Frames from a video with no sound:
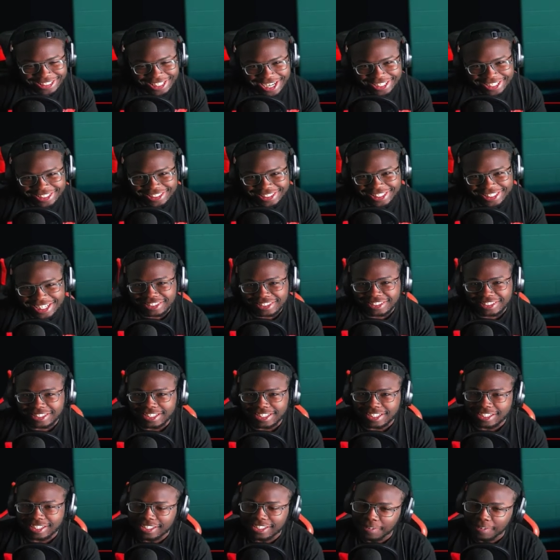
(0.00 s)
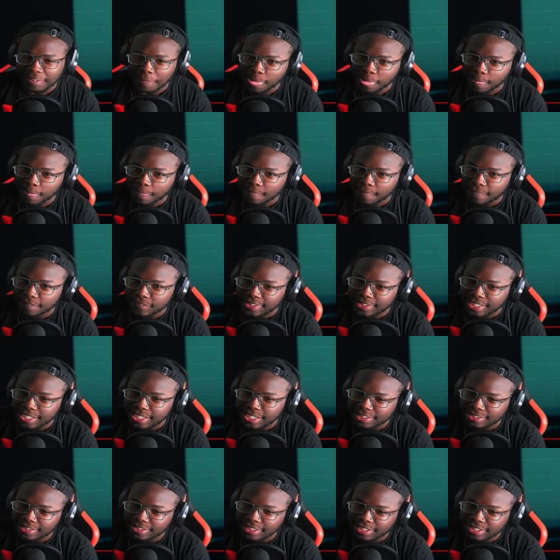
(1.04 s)
Jack said, Jack
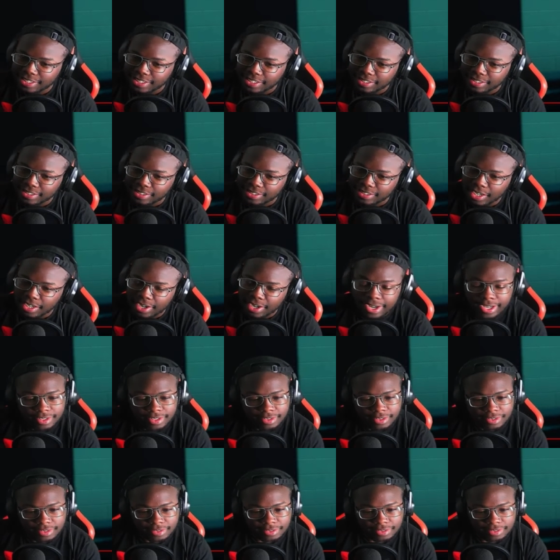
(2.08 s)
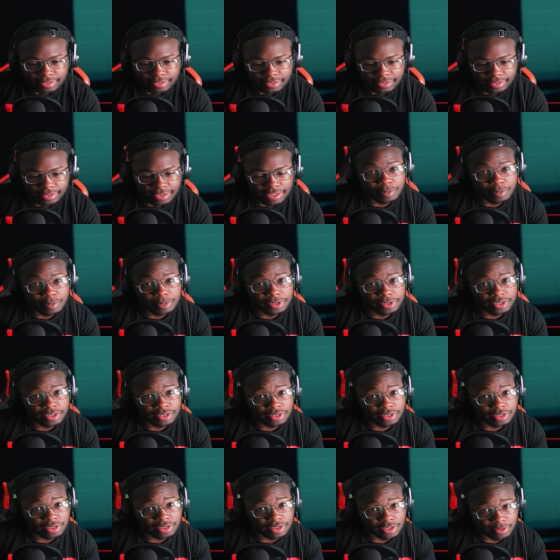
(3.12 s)
said, all right, there's a whole bunch of there's a
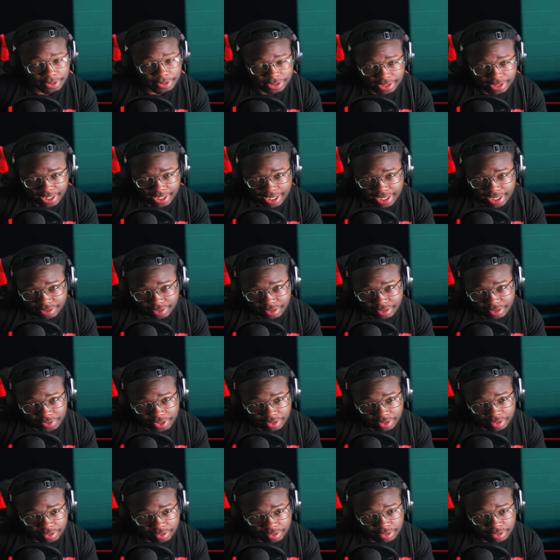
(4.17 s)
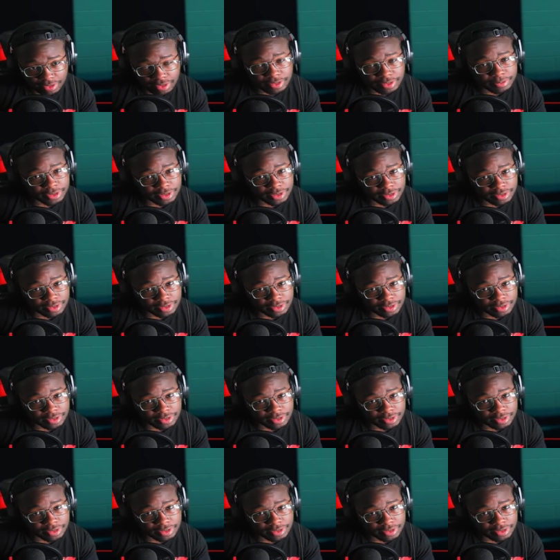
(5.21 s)
whole bunch of guys in the video. You know what I'm saying?